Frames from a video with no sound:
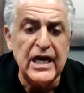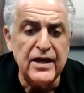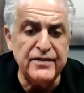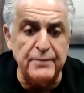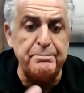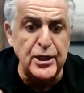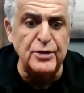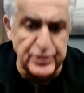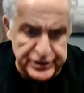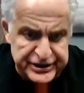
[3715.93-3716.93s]
The
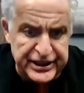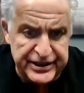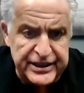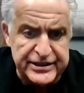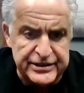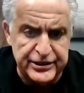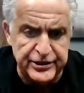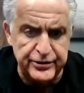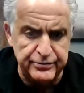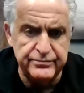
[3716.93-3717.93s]
boomers did this to
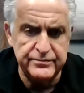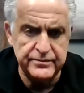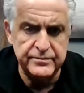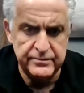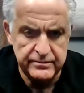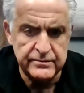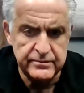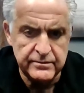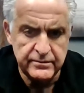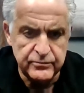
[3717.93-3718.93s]
you.
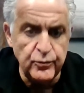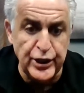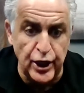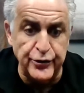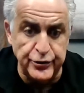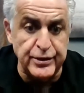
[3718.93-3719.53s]
We owe you an